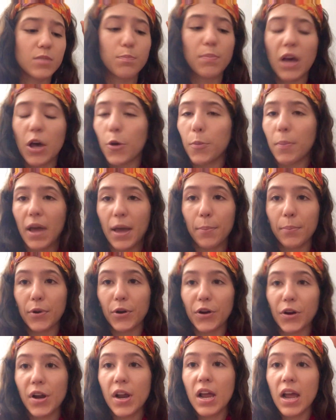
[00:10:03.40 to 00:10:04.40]
bell
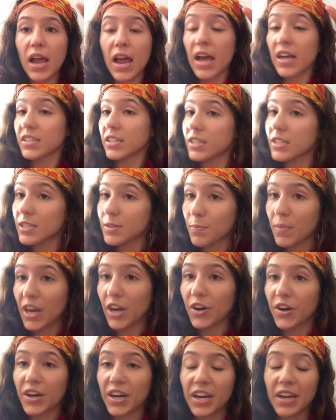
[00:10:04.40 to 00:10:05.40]
pepper, it has
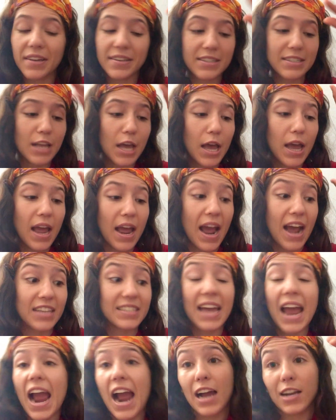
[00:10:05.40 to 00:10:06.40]
asparagus, it has
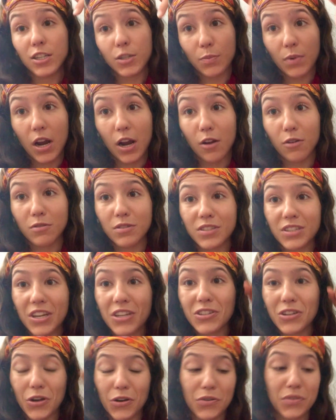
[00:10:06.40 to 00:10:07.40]
hash browns,
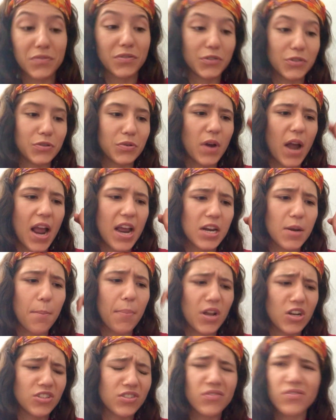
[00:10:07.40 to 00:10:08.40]
tofu, and a
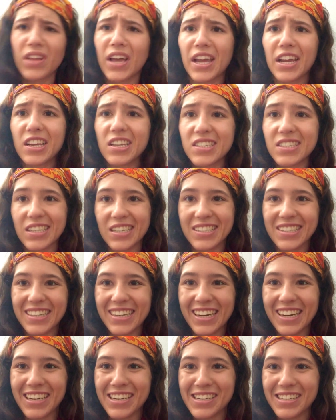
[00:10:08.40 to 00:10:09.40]
bunch of like
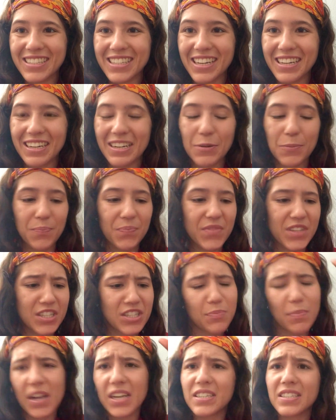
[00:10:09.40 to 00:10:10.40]
seasonings,
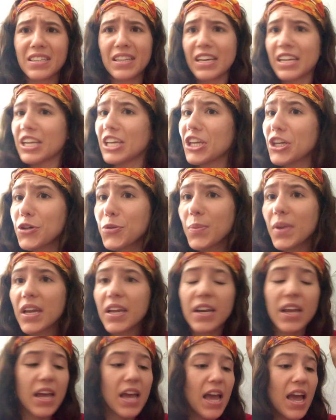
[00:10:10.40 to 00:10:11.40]
spicy like
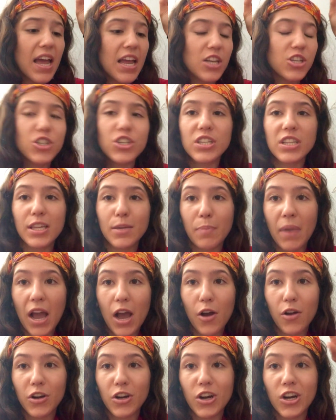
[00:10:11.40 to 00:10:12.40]
cumin and chili
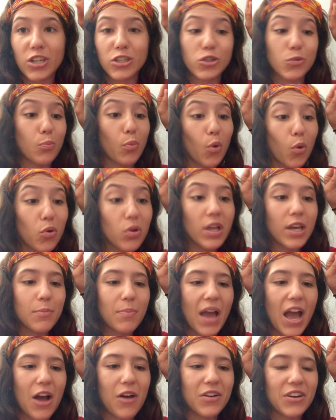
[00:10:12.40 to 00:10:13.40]
powder and chipotle
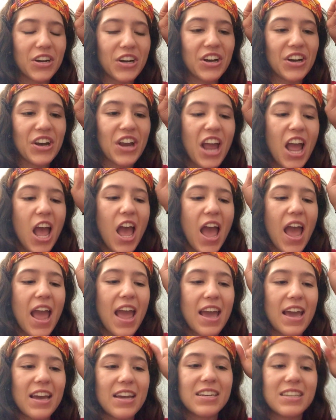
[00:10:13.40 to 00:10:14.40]
powder,
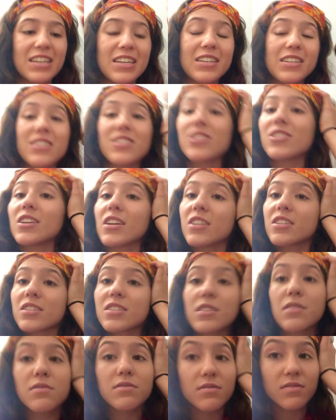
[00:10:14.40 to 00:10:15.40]
and it is
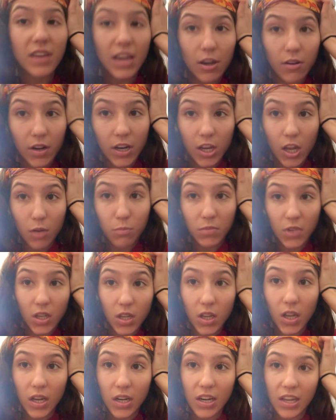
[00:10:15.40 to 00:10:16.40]
just very
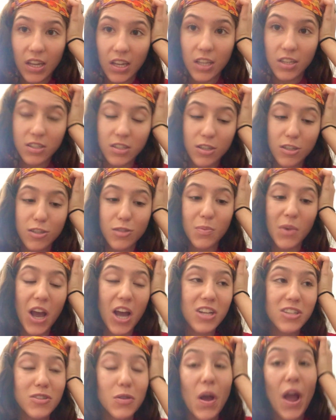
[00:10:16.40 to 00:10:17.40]
yummy and it hits the
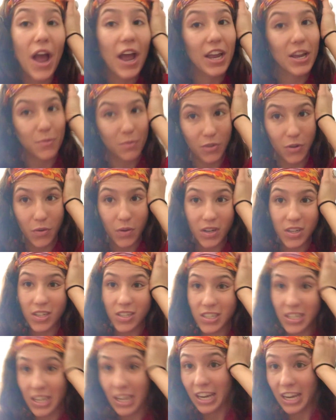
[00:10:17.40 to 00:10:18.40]
spot. So I am going to
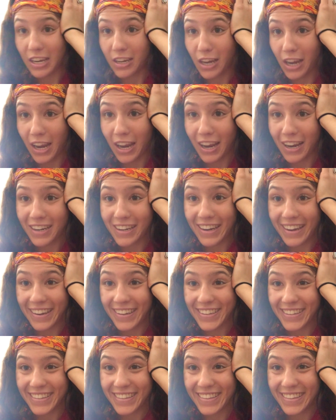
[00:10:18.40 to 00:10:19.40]
dig in and eat